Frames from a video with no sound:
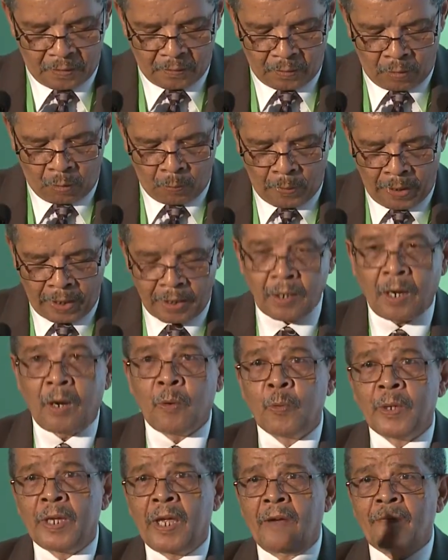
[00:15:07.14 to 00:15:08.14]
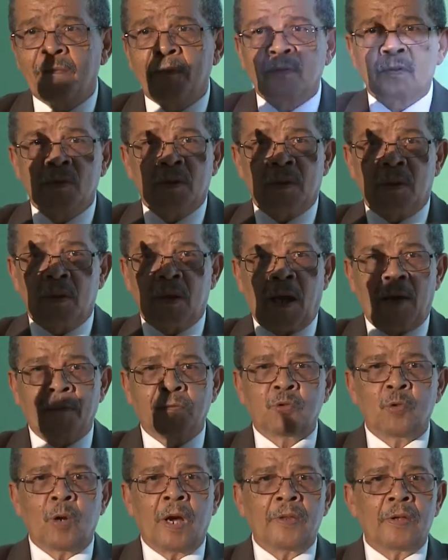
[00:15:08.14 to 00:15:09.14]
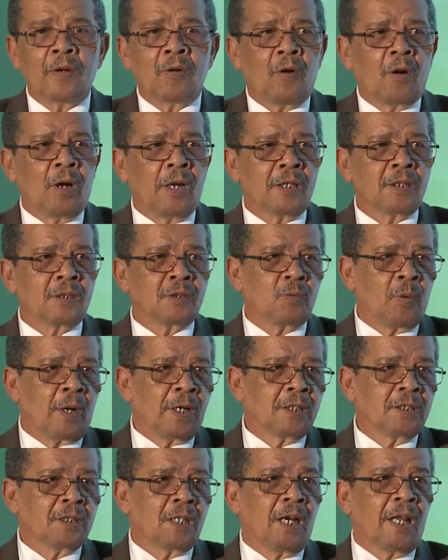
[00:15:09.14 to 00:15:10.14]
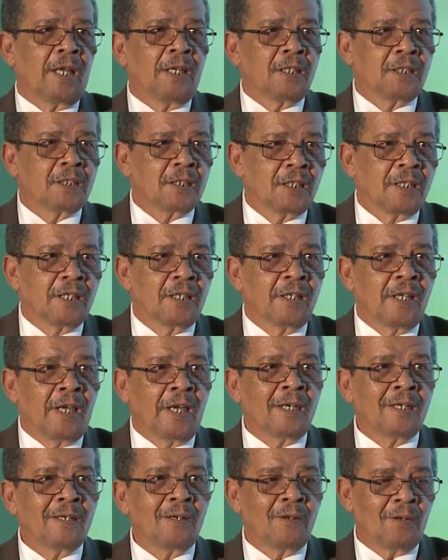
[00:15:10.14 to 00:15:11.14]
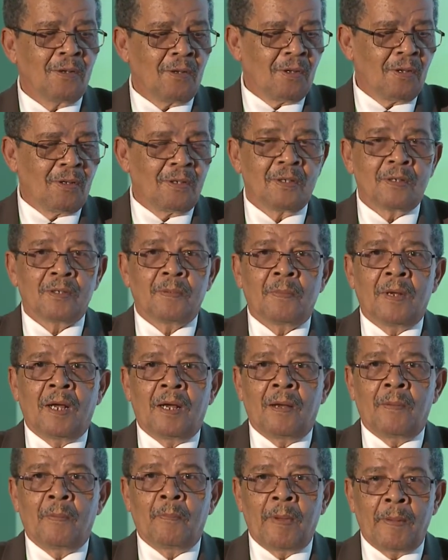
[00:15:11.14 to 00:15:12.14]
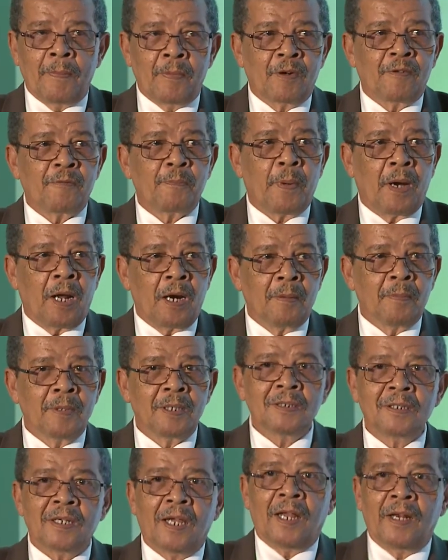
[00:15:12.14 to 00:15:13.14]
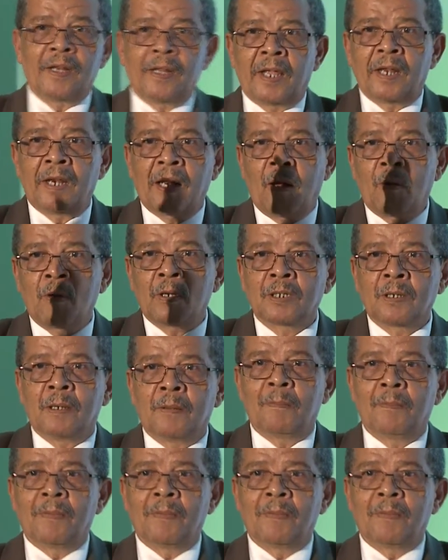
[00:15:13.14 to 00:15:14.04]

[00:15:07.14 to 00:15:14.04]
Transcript: go back. I have two other colleagues. One is the lady sitting there, member of parliament, and then our